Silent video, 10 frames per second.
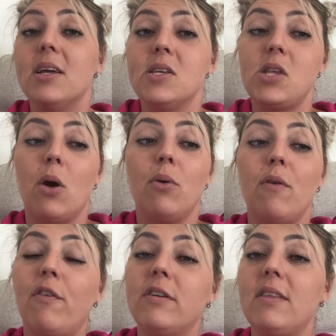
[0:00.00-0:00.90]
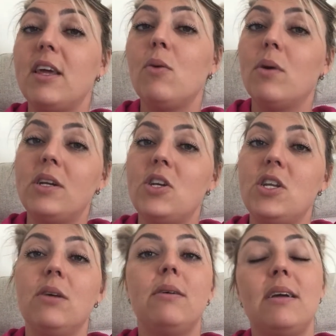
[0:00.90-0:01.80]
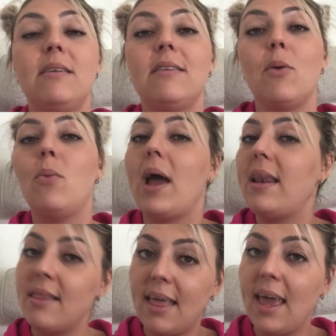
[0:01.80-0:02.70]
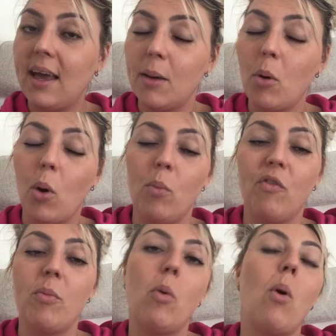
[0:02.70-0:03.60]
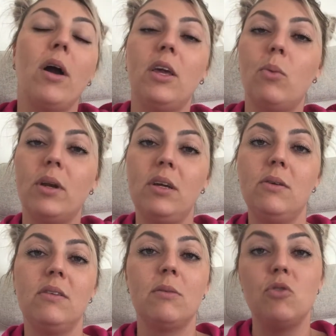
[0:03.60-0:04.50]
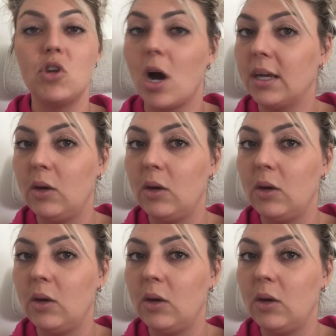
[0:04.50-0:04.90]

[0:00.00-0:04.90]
So the first thing you want to do is uh, when they come home from a walk, you want to use some doggy